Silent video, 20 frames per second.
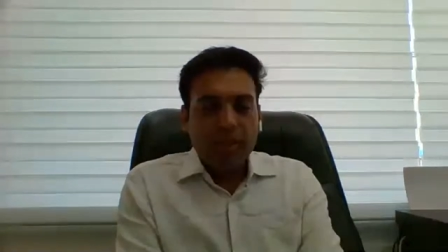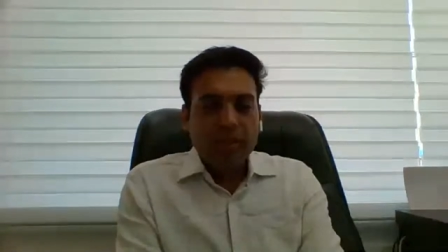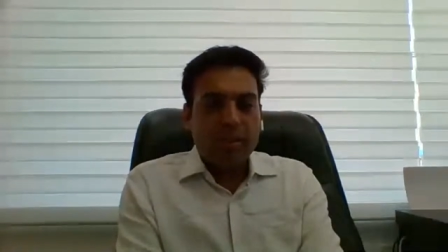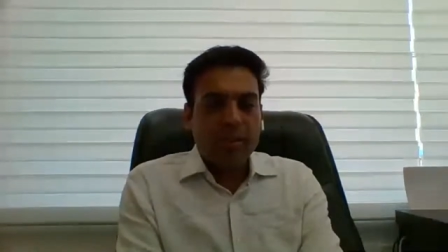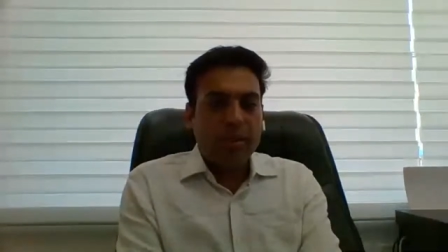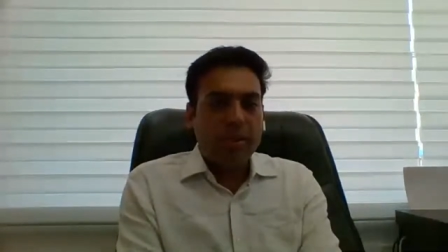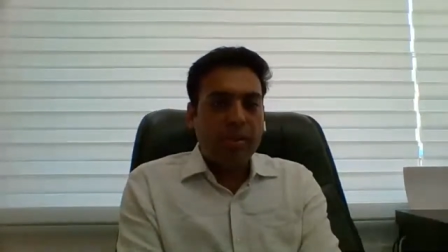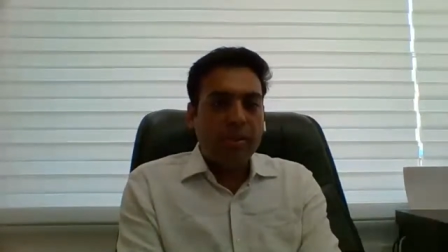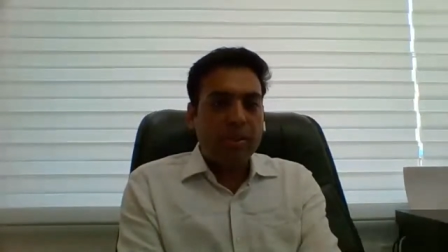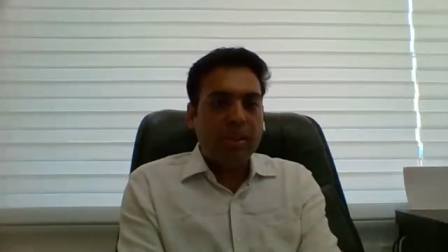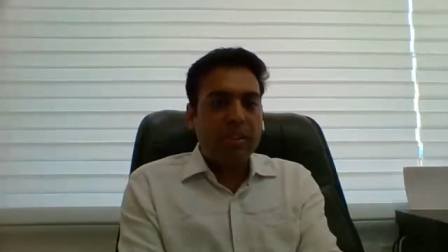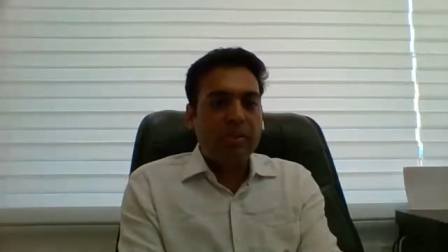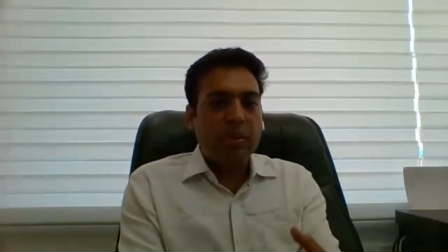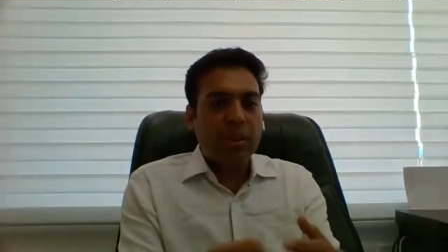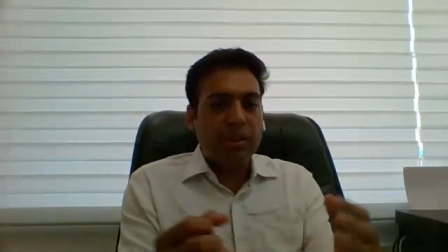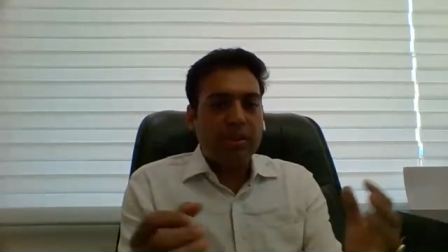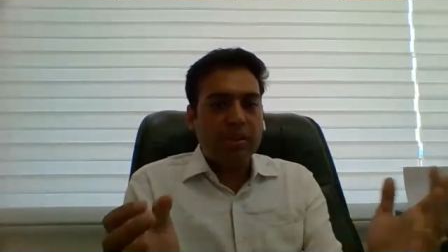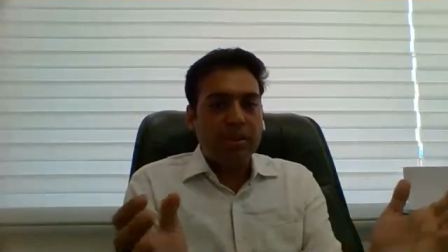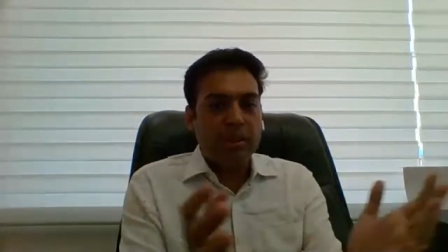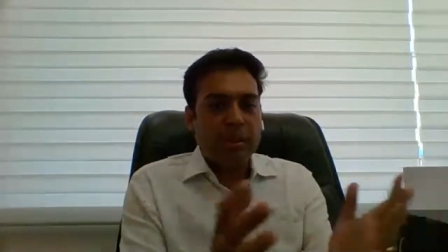So this
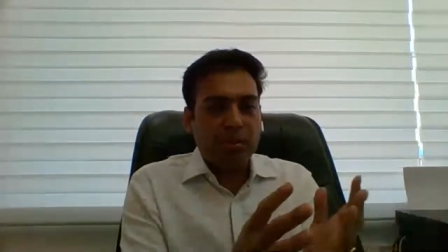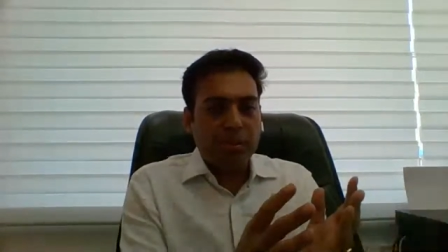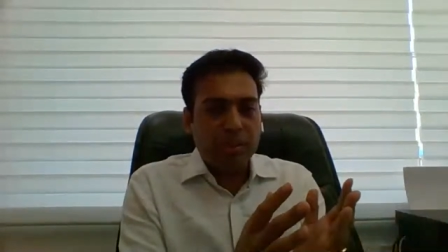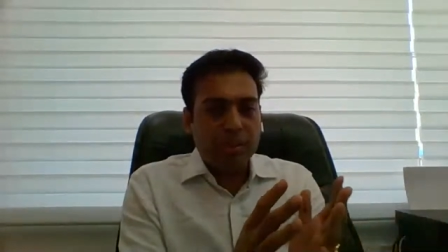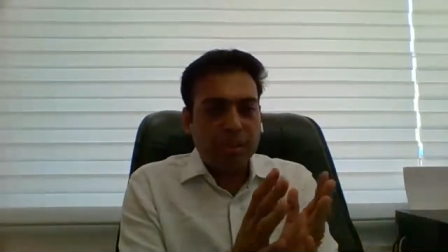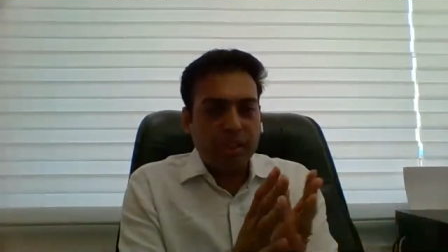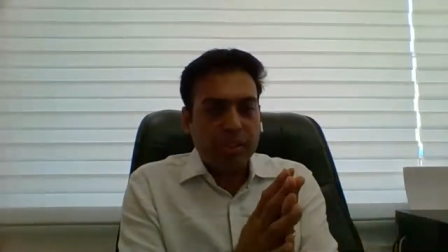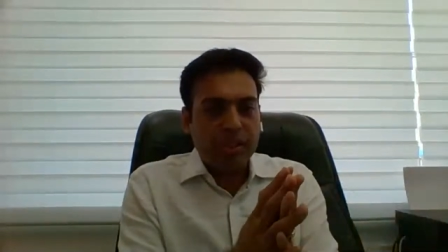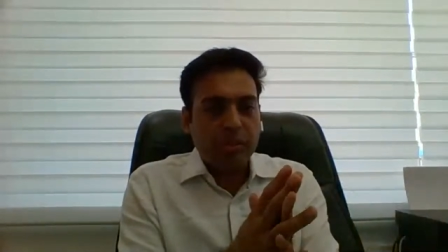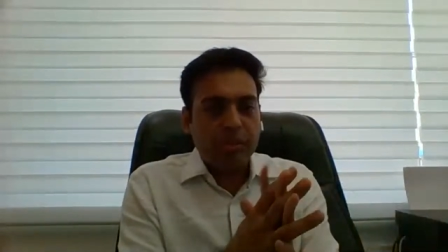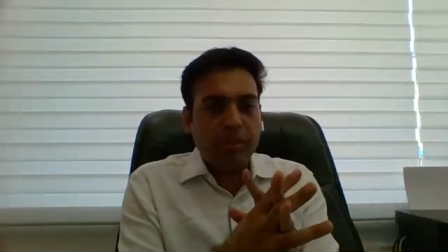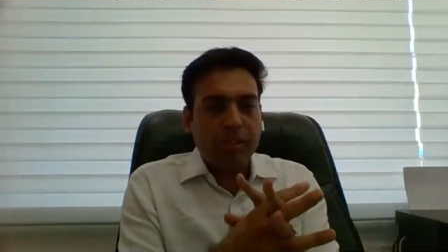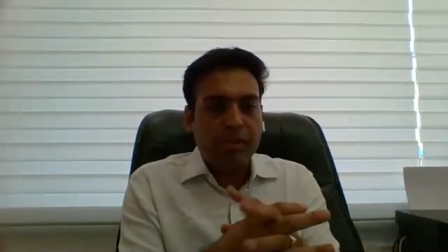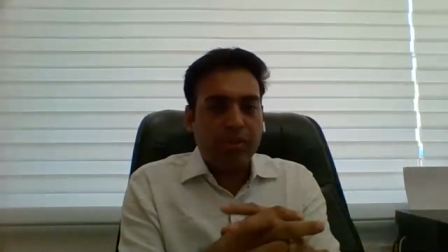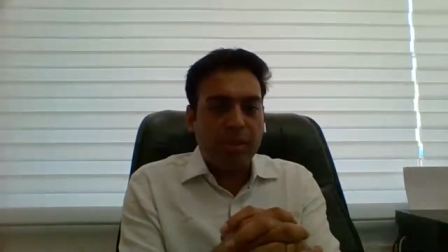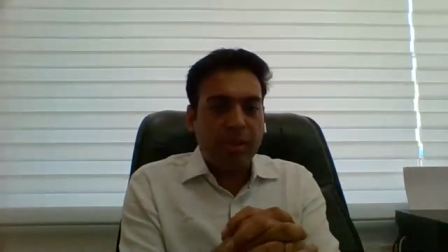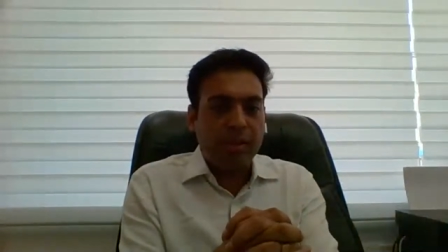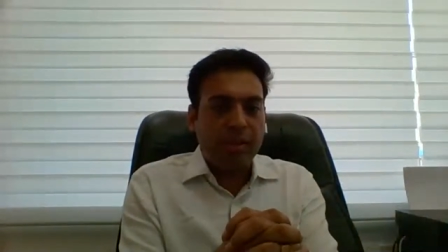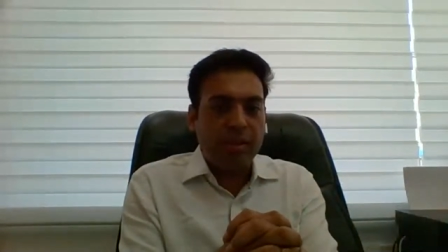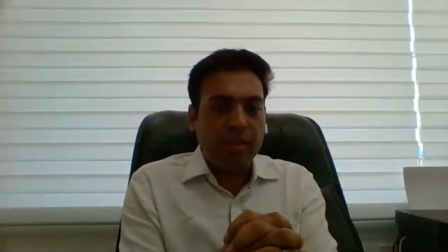was the
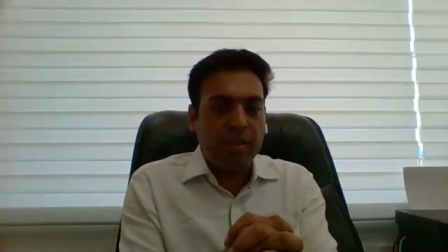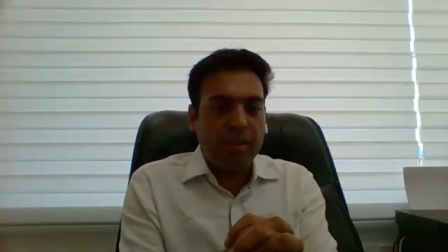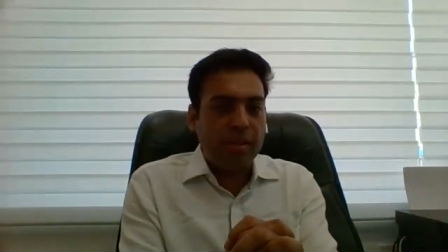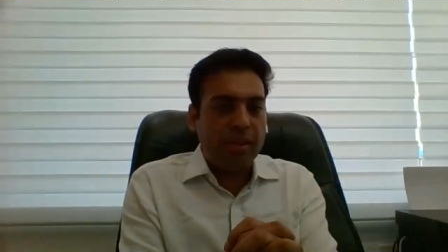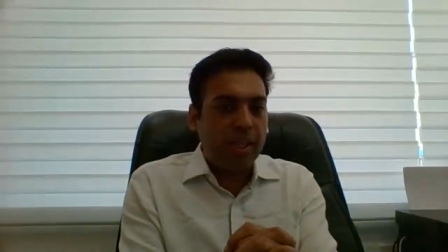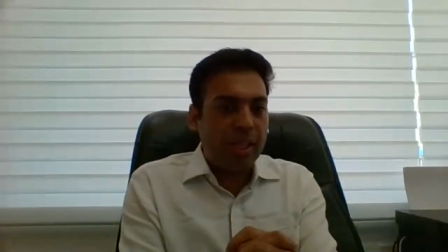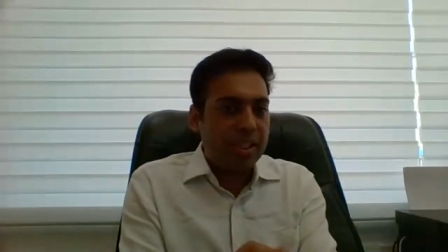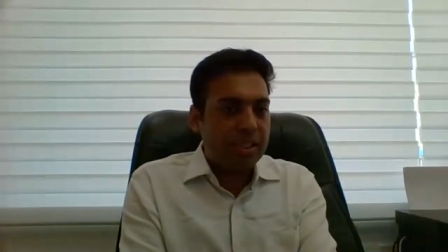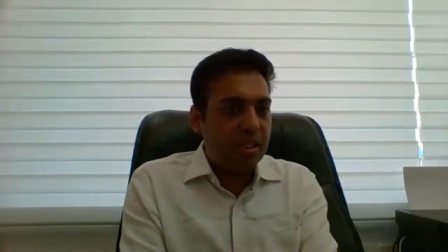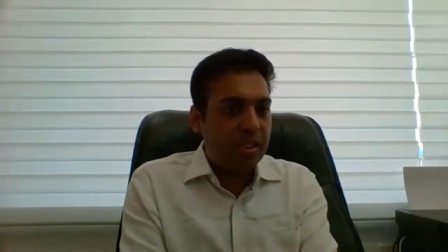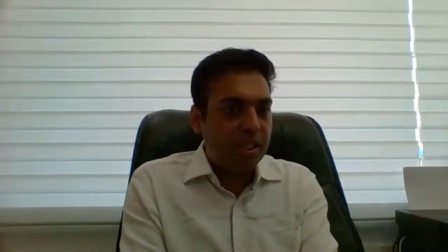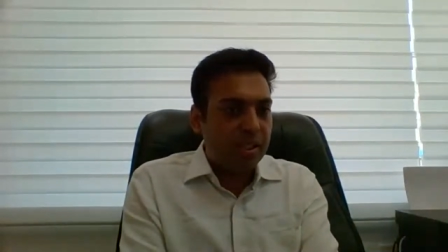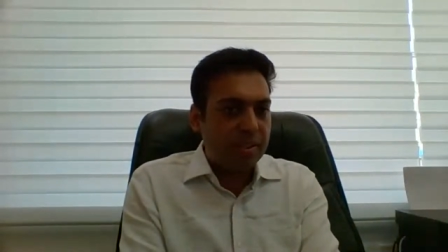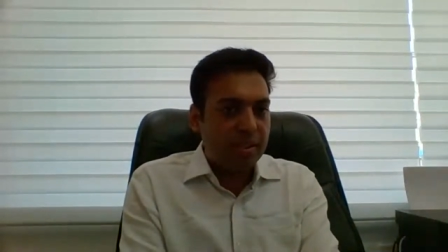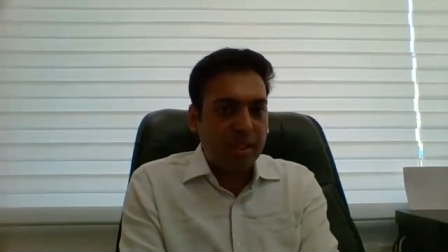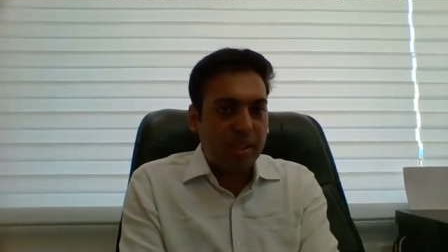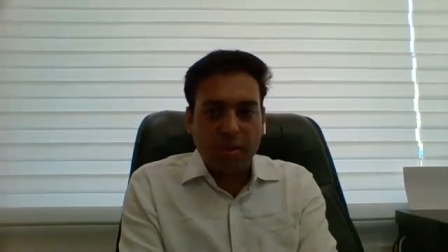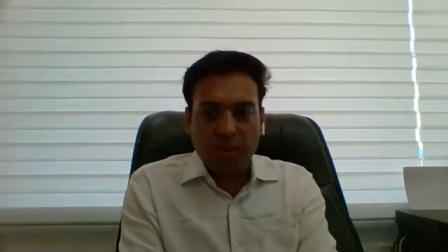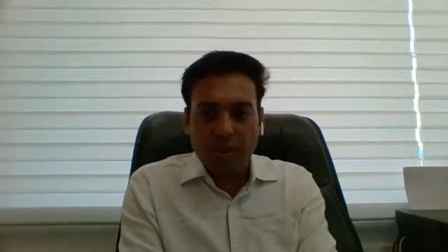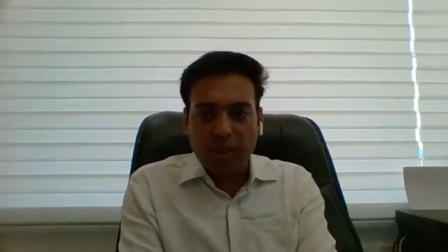differentiation between uh, S
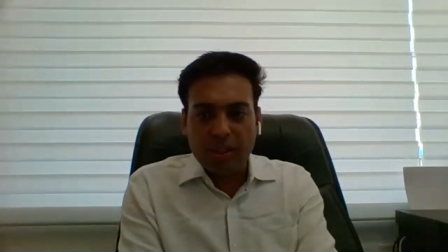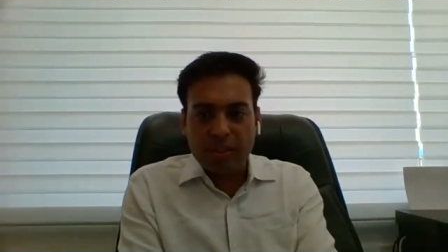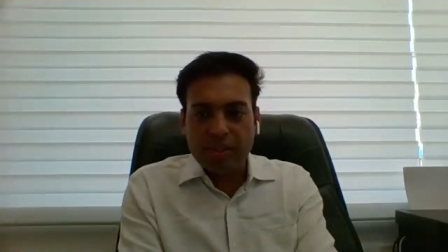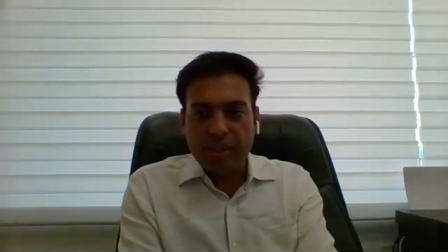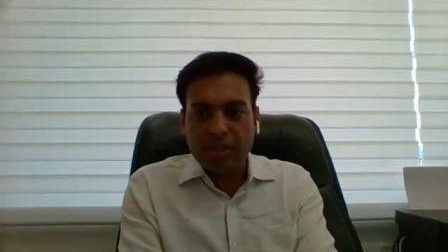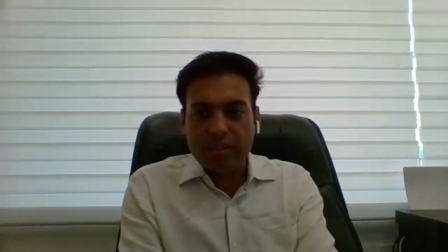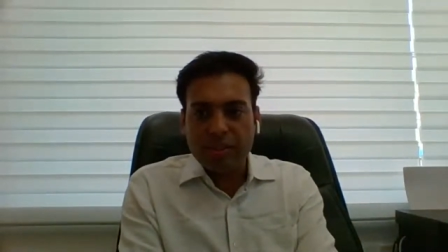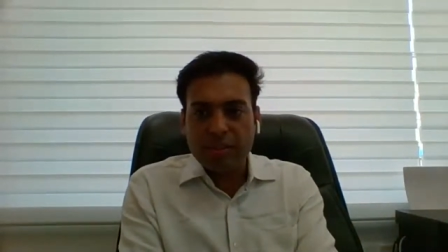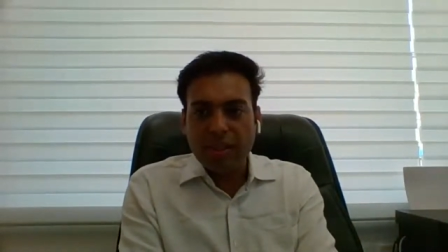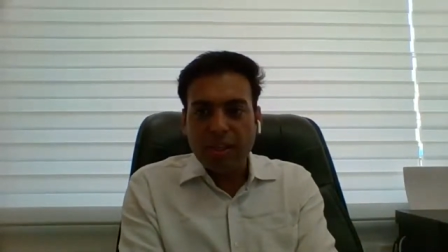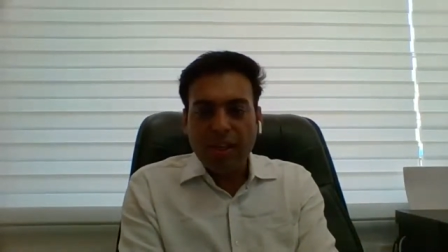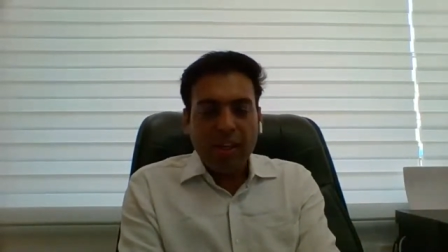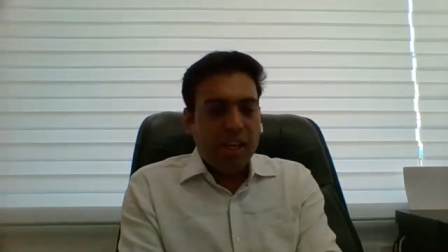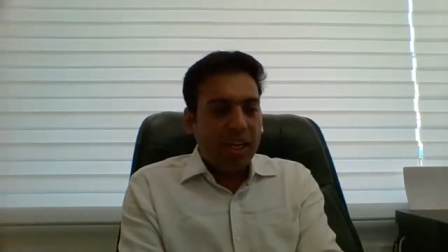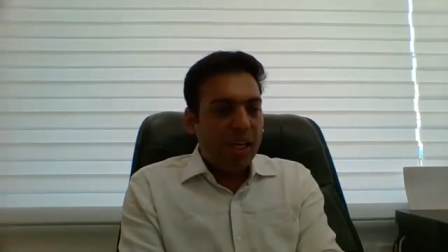D S and non-S D S.